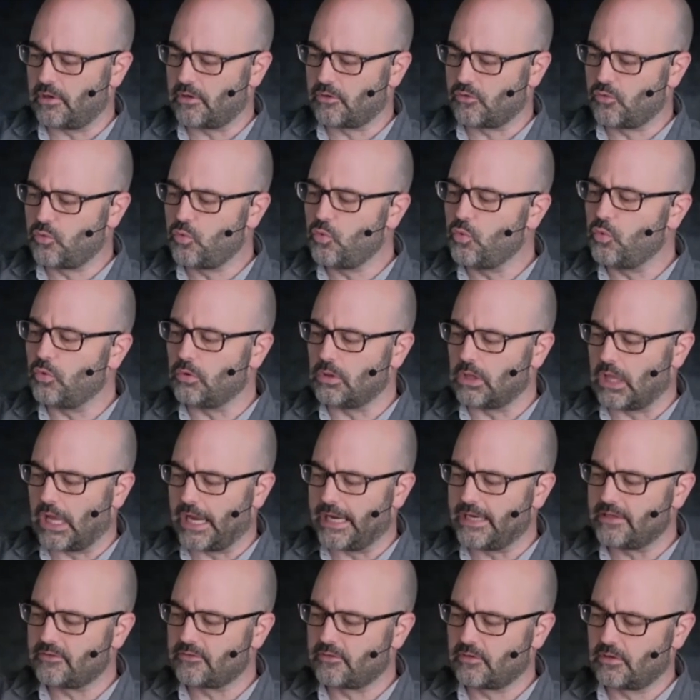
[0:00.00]
cool
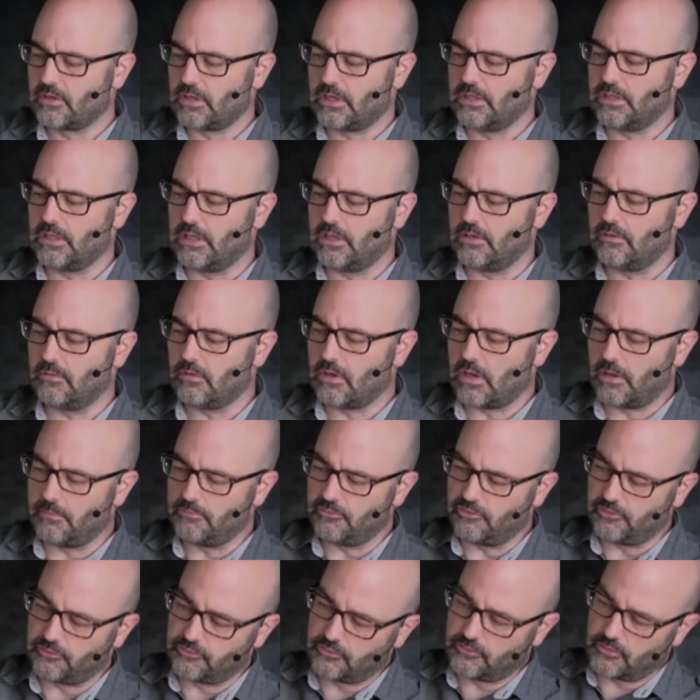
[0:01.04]
light. And then I'm
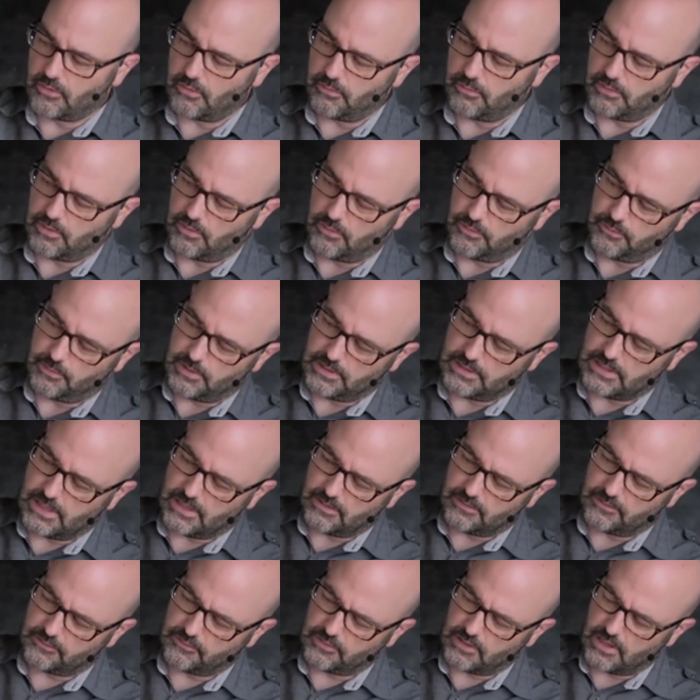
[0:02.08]
just going all the way down to
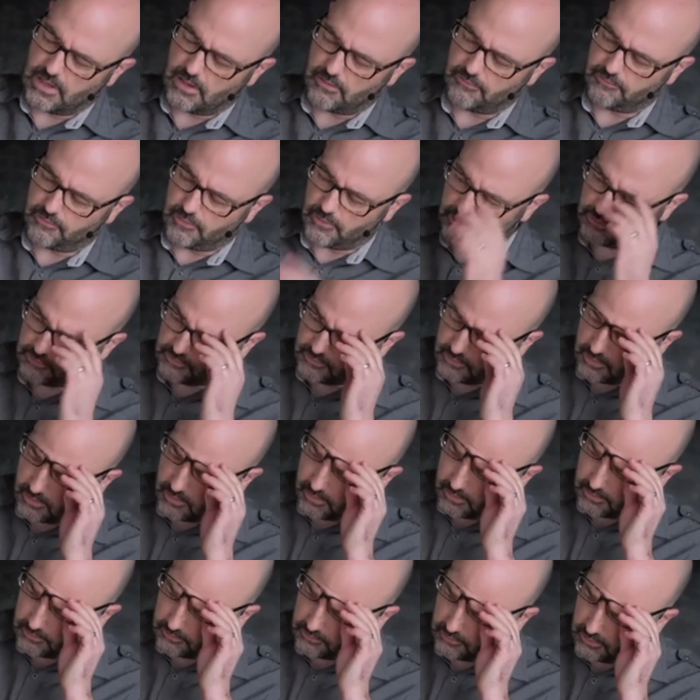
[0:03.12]
see how far this
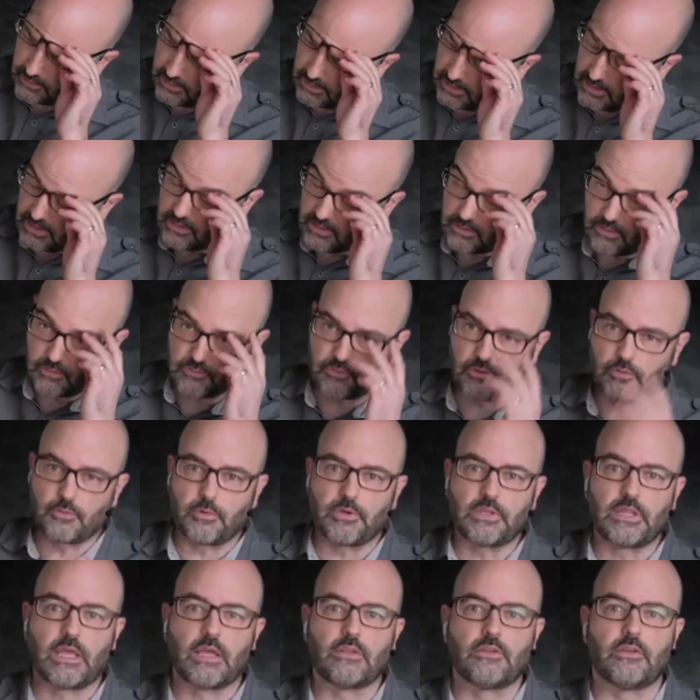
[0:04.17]
goes. Goes all the way
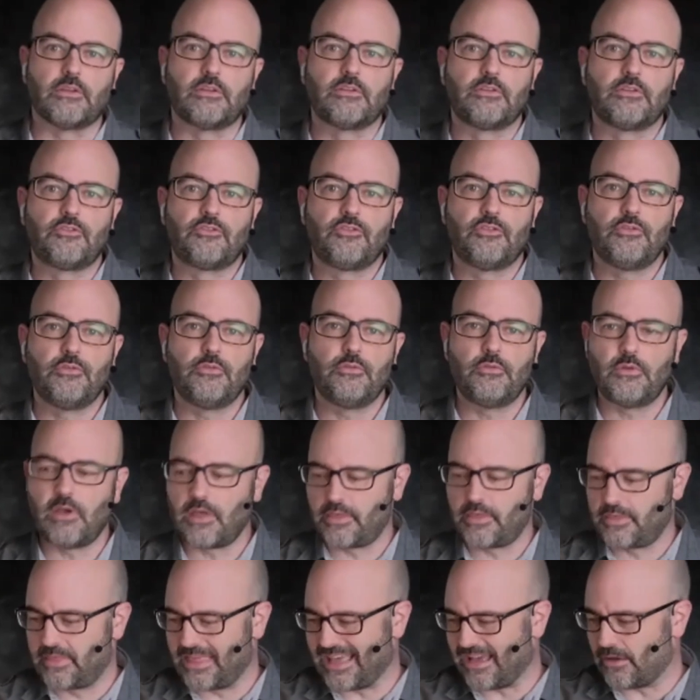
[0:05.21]
down to
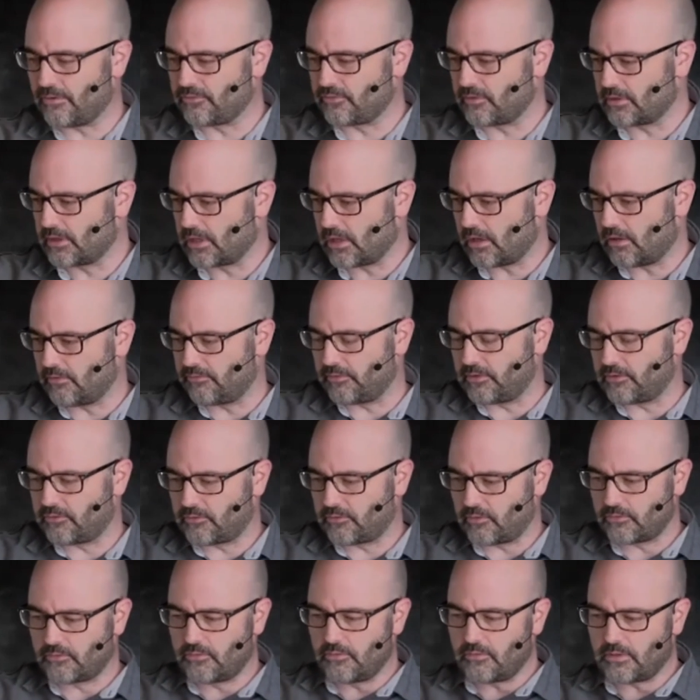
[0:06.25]
2,000 Kelvin. So
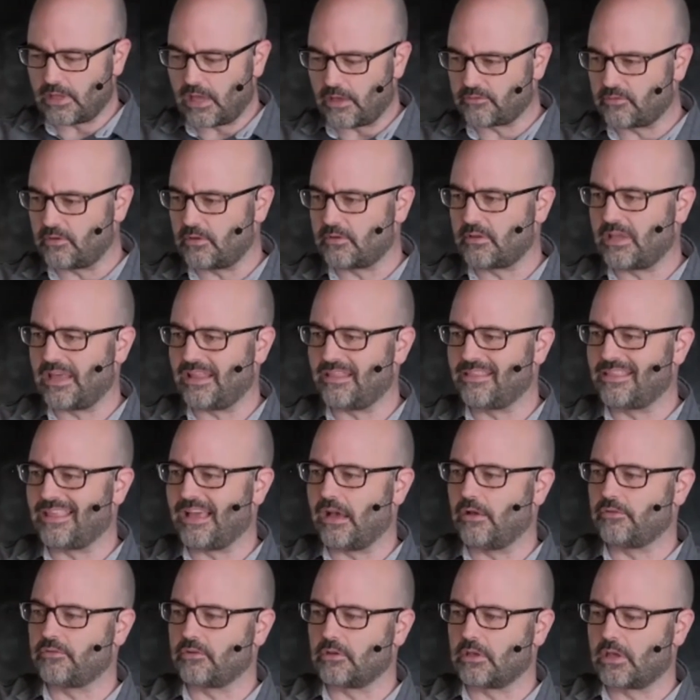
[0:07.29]
2,000 to
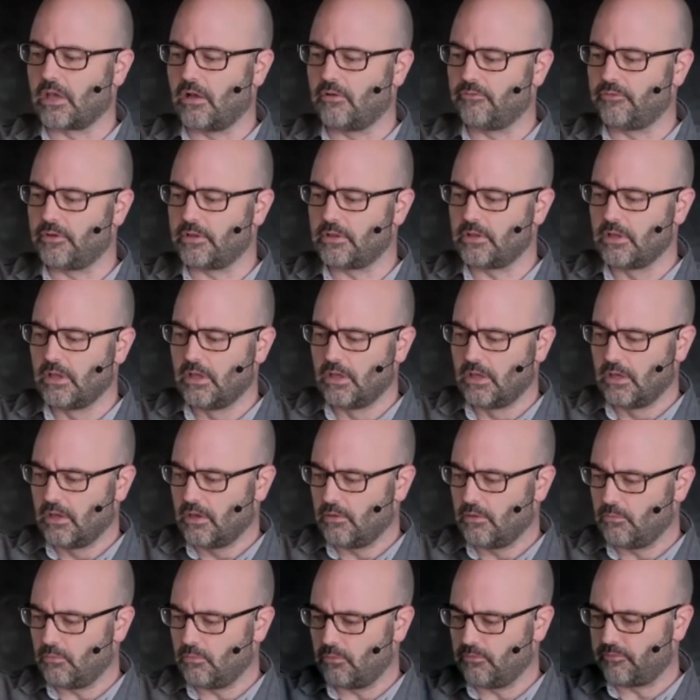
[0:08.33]
10,000 Kelvin.
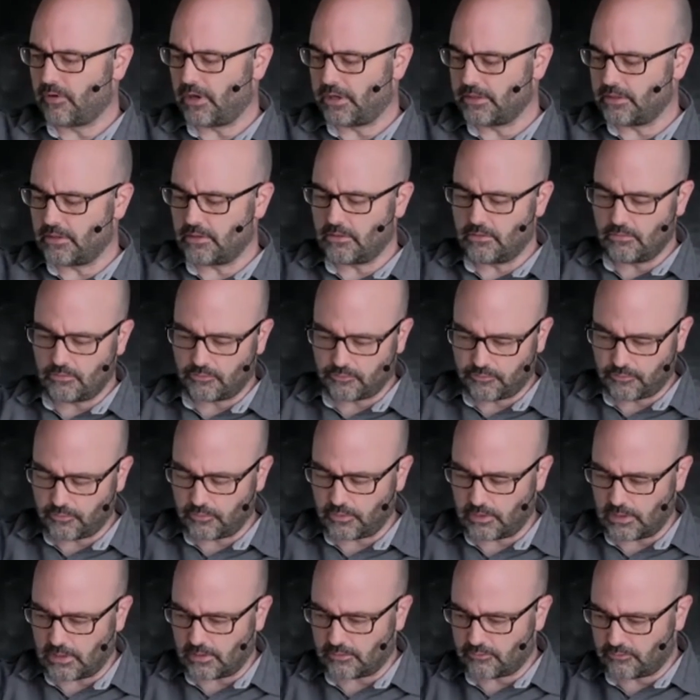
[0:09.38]
We'll find a use for
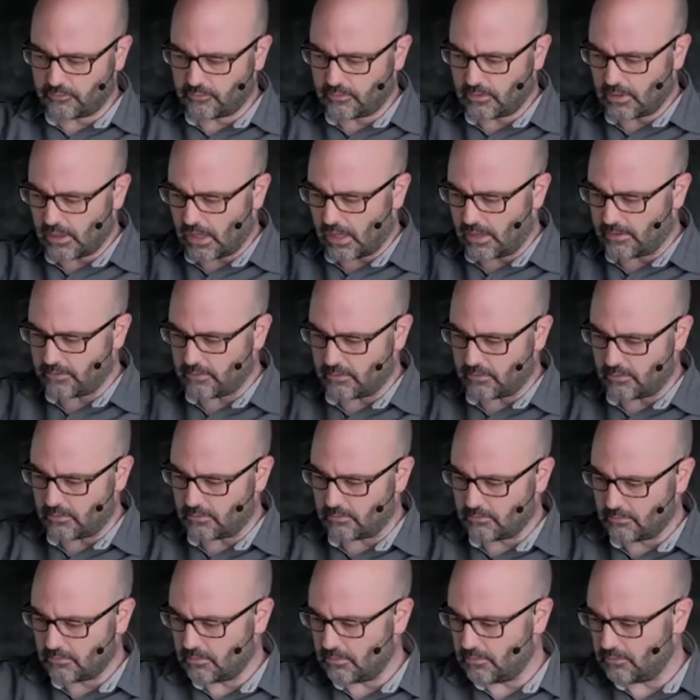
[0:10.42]
this, either
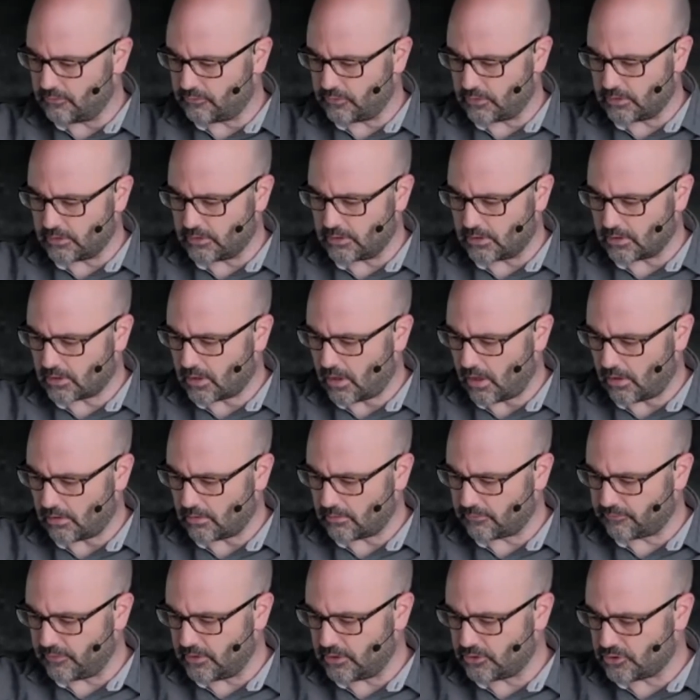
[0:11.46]
using the color
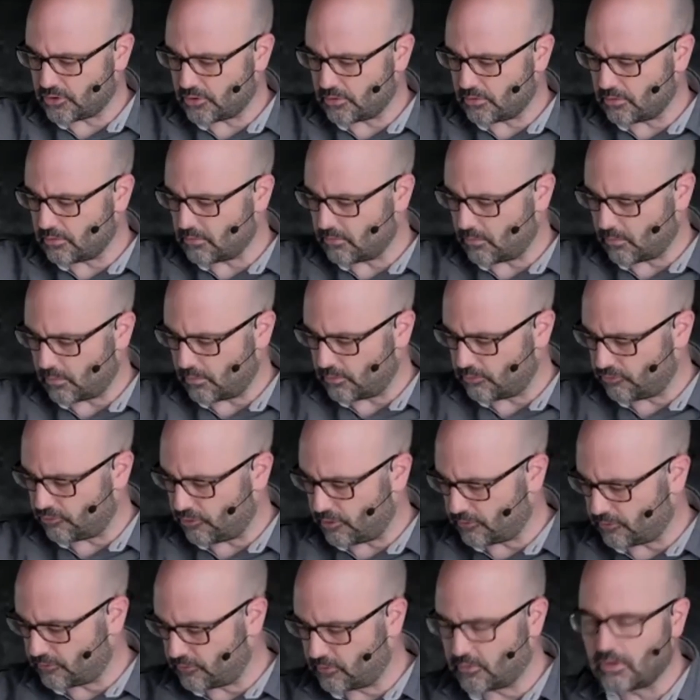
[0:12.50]
feature or
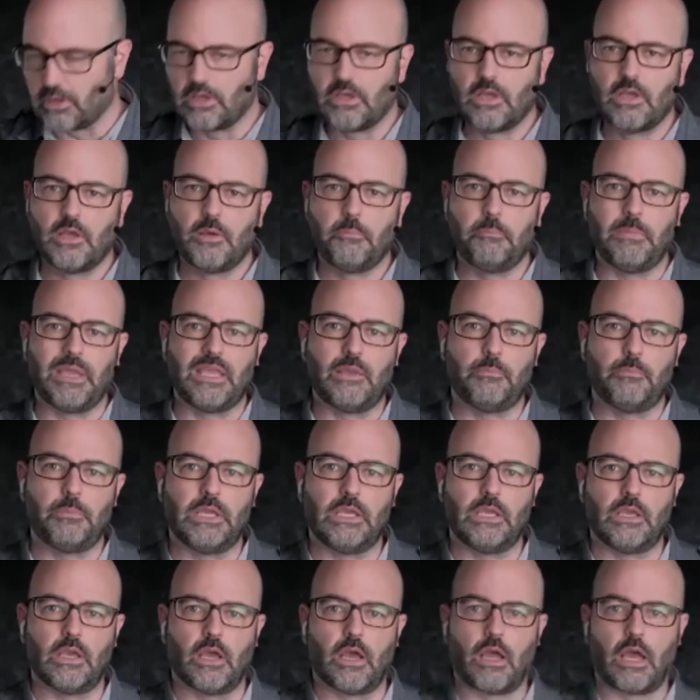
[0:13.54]
just maybe
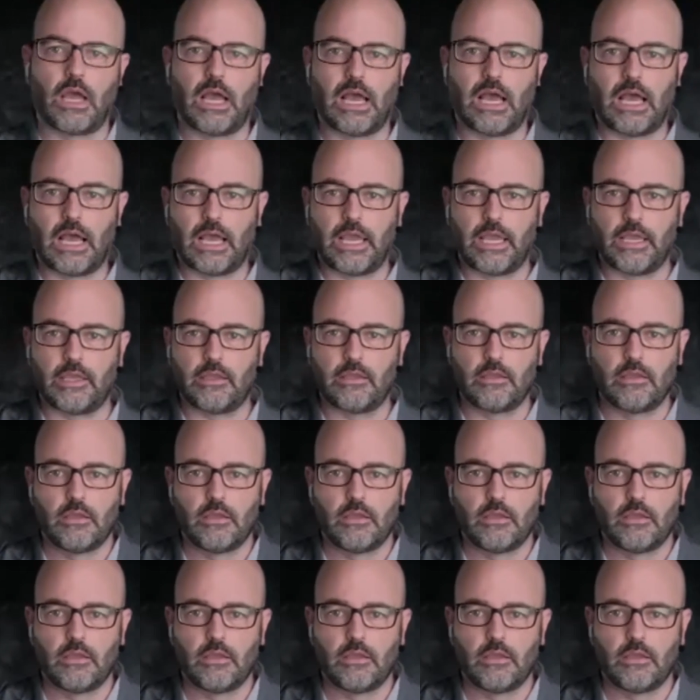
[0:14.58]
a high